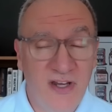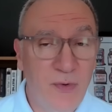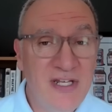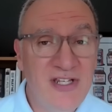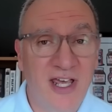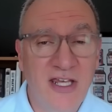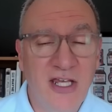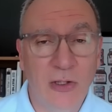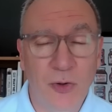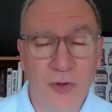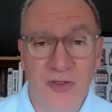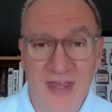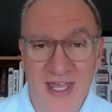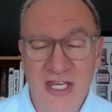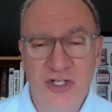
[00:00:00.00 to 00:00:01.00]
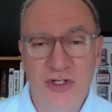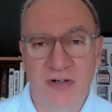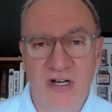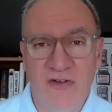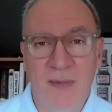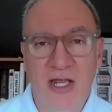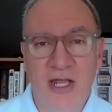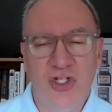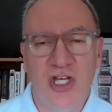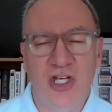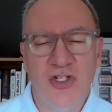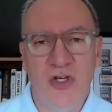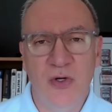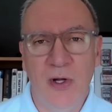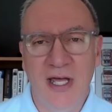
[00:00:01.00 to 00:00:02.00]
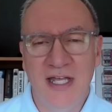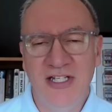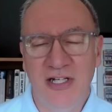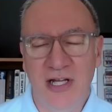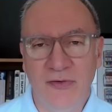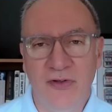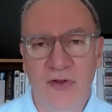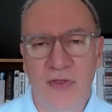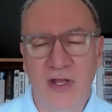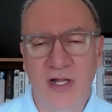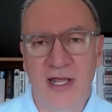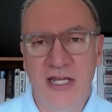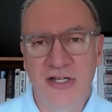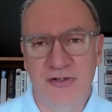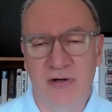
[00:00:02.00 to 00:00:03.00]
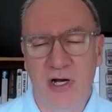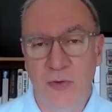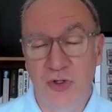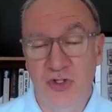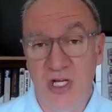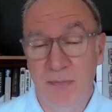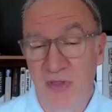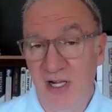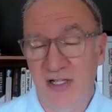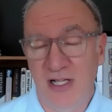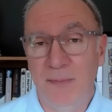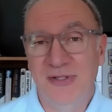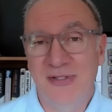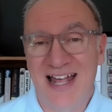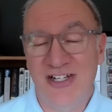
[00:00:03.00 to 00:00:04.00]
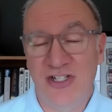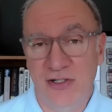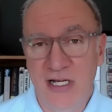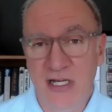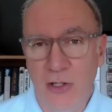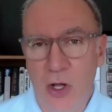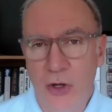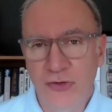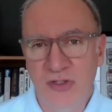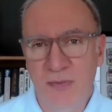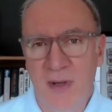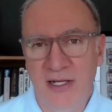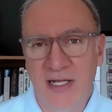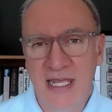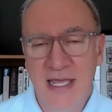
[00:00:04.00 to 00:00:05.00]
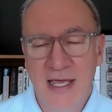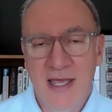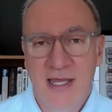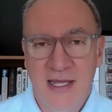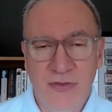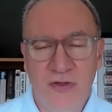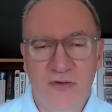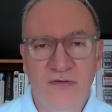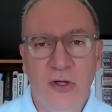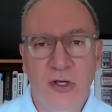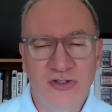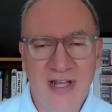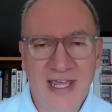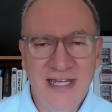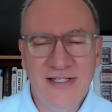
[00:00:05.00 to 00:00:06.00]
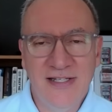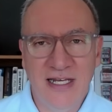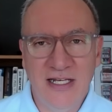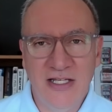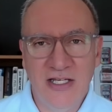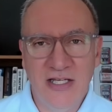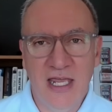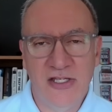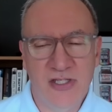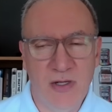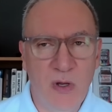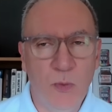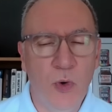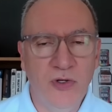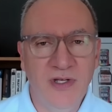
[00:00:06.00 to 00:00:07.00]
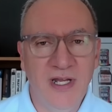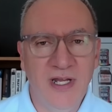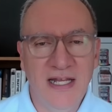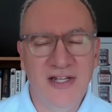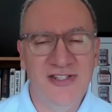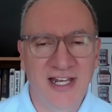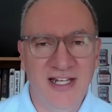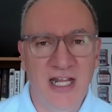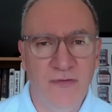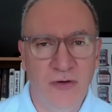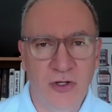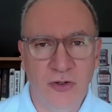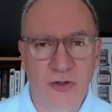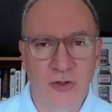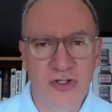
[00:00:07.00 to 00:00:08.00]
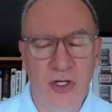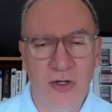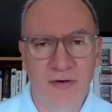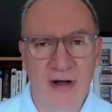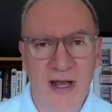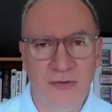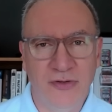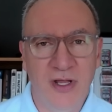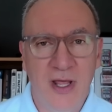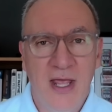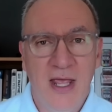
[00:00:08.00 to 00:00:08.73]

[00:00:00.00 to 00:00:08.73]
If we take a look at the history of Manchester United under the Glazer ownership, the club's actually lost money in the first 18 years, so it would need a significant turnaround.